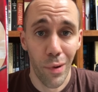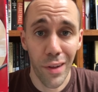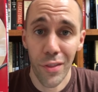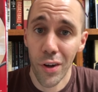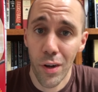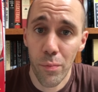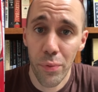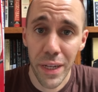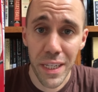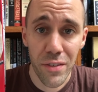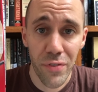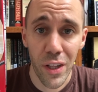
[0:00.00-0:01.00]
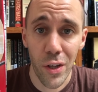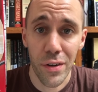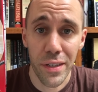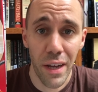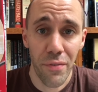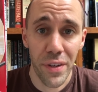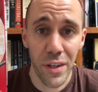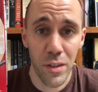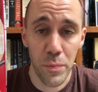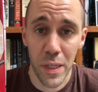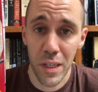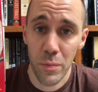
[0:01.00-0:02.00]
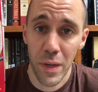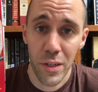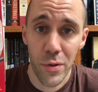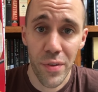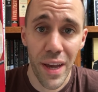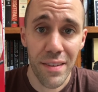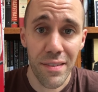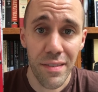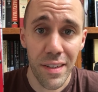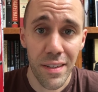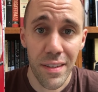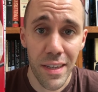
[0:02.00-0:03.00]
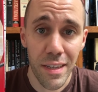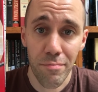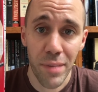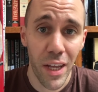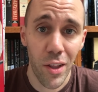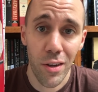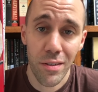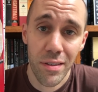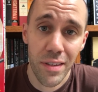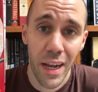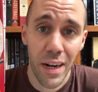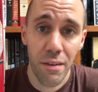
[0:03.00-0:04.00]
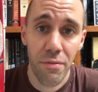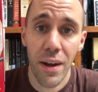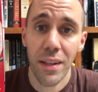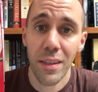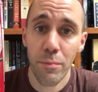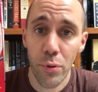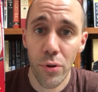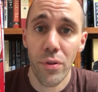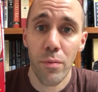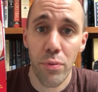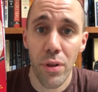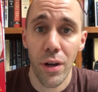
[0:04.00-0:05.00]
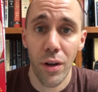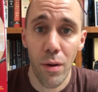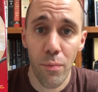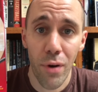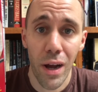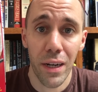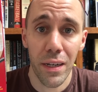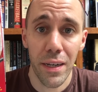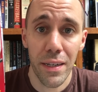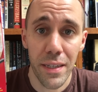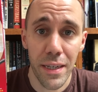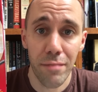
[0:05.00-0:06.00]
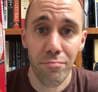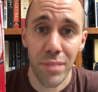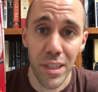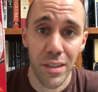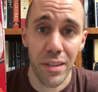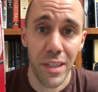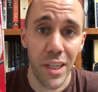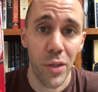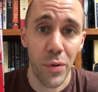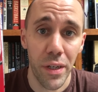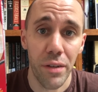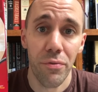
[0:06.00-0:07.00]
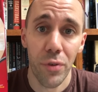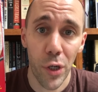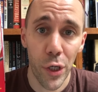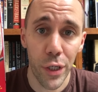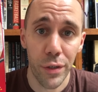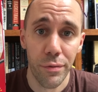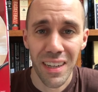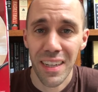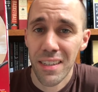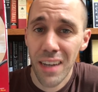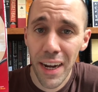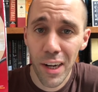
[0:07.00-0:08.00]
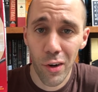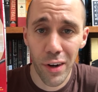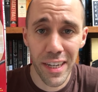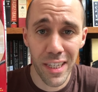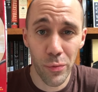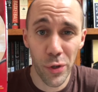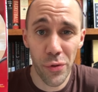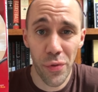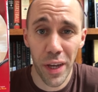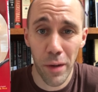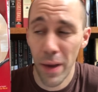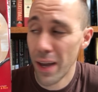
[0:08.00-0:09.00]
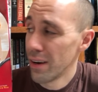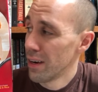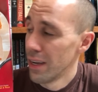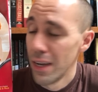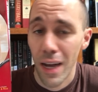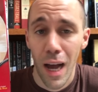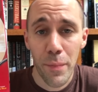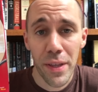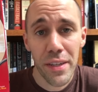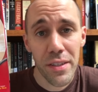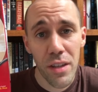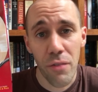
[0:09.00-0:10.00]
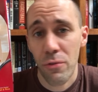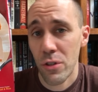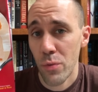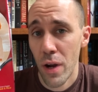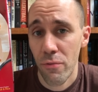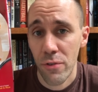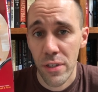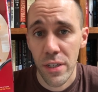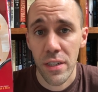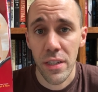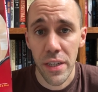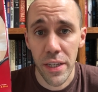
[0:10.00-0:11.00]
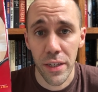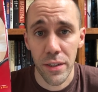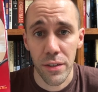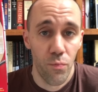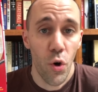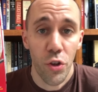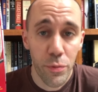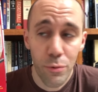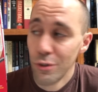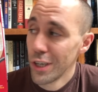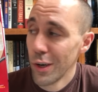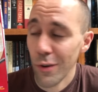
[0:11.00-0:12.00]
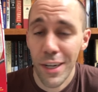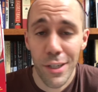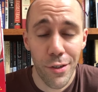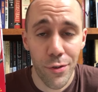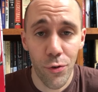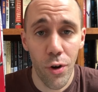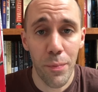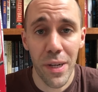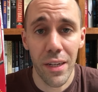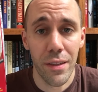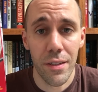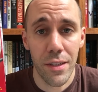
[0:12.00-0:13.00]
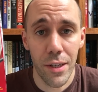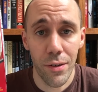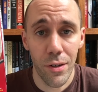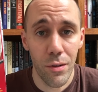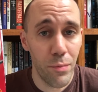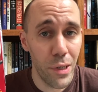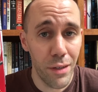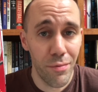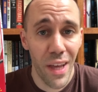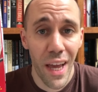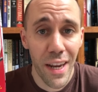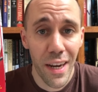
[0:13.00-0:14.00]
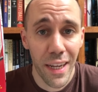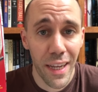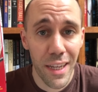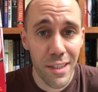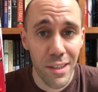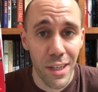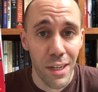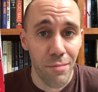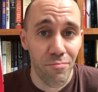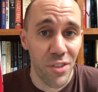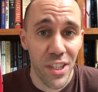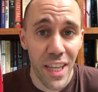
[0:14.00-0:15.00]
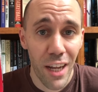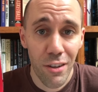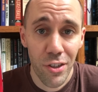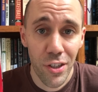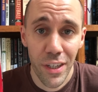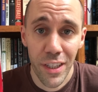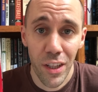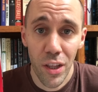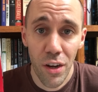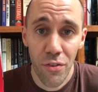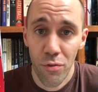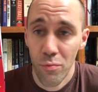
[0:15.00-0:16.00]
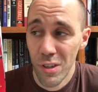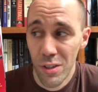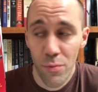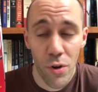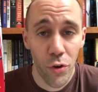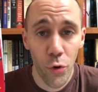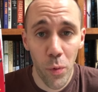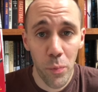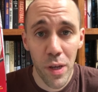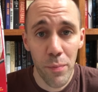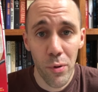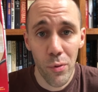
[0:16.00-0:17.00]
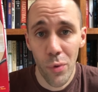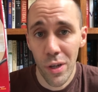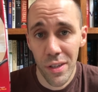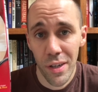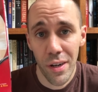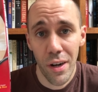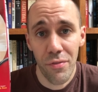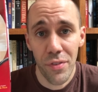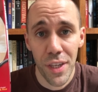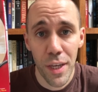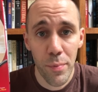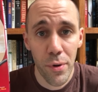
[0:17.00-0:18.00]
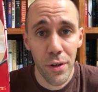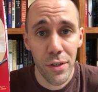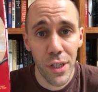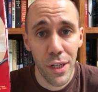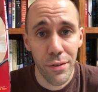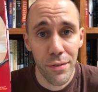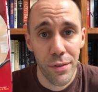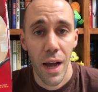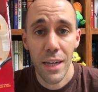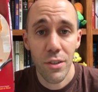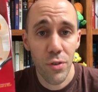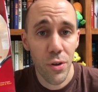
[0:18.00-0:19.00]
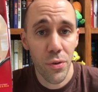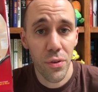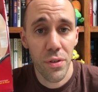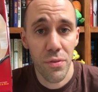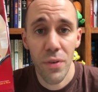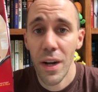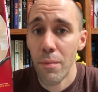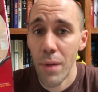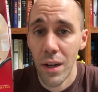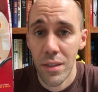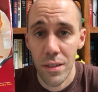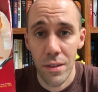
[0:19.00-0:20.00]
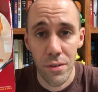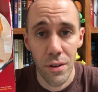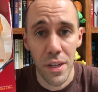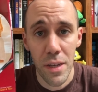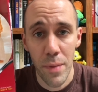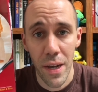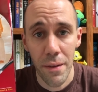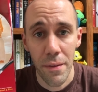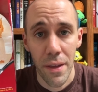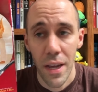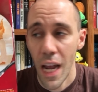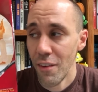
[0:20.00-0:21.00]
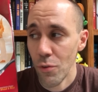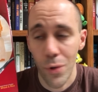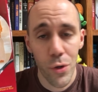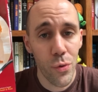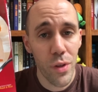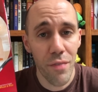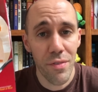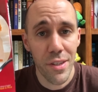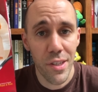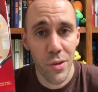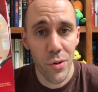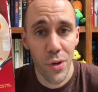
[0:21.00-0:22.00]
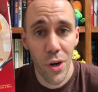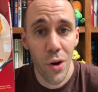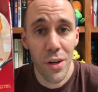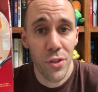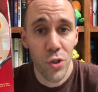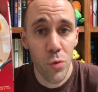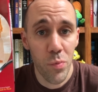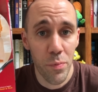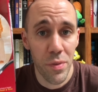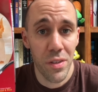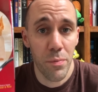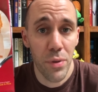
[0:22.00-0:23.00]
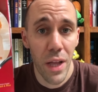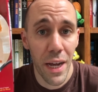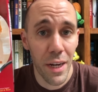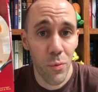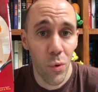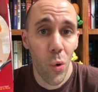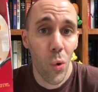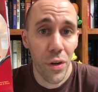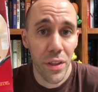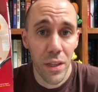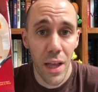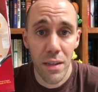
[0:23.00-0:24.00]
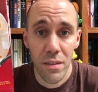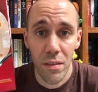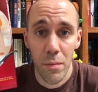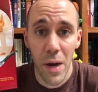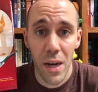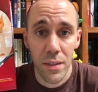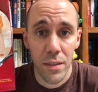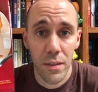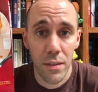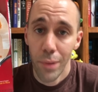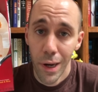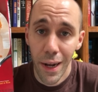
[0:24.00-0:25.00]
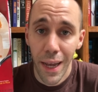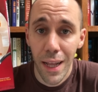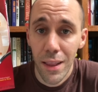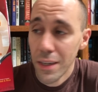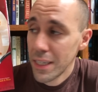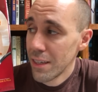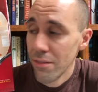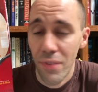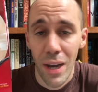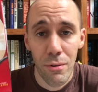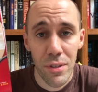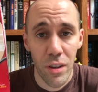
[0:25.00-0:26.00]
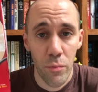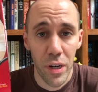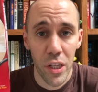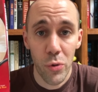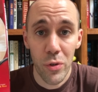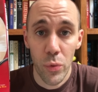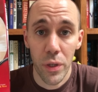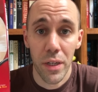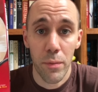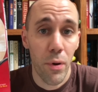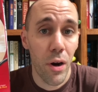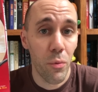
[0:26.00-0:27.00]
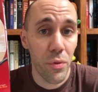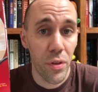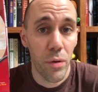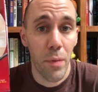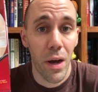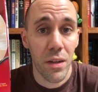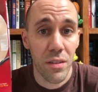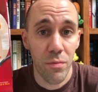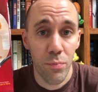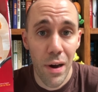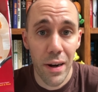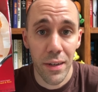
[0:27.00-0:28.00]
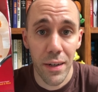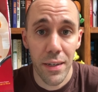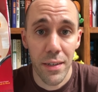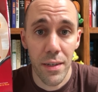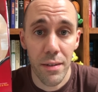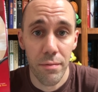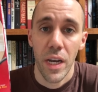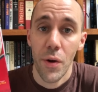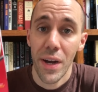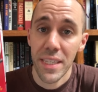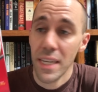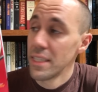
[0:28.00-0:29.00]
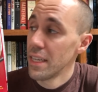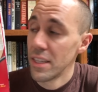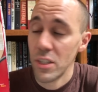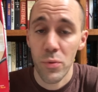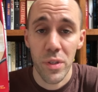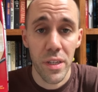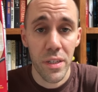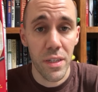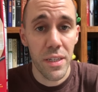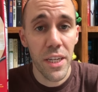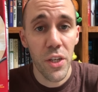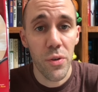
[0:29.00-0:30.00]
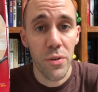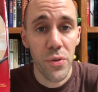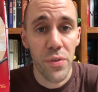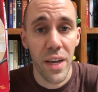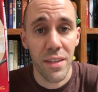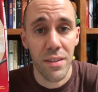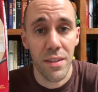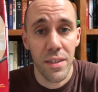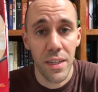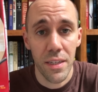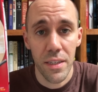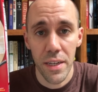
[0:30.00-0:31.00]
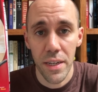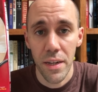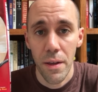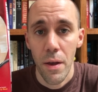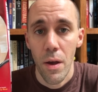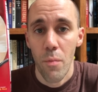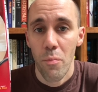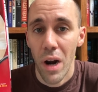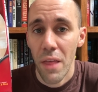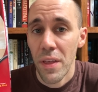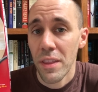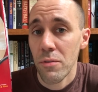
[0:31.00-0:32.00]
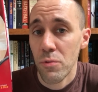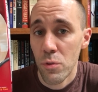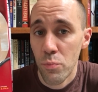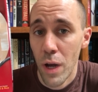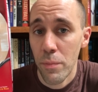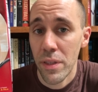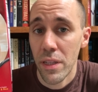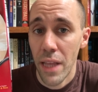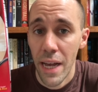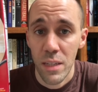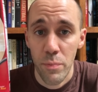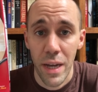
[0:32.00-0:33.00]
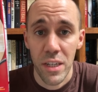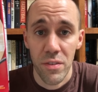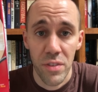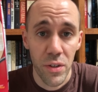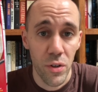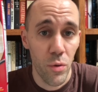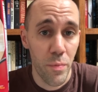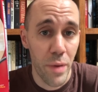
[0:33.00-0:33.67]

But their complaints fell on deaf ears because by 2016, Kellogg's decided to finally pull the plug on Product 19, discontinuing it for good. It's kind of crazy when you think about it. I mean, this stuff was around for 60 years. Multiple generations grew up eating this cereal, but in the end, I guess nostalgia and the love from a small group of people wasn't enough to keep it on shelves. I struggled to find a box of this on eBay. Everyone who loved this cereal had already scooped up the supply and were hoarding the last of the boxes. But I got lucky and found with somebody who was willing to part with their box of Product 19. Now as I said, this was discontinued in 2016, but I think this was probably the last batch of cereal